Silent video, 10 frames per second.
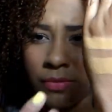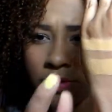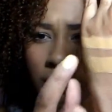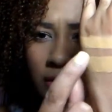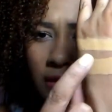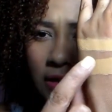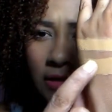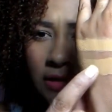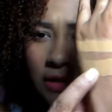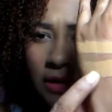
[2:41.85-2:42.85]
You can see
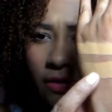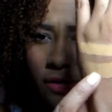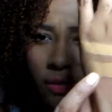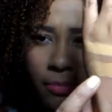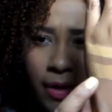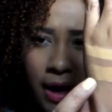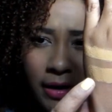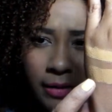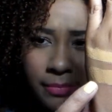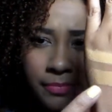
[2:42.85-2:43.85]
this is here on the
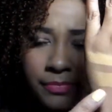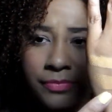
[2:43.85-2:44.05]
bottom.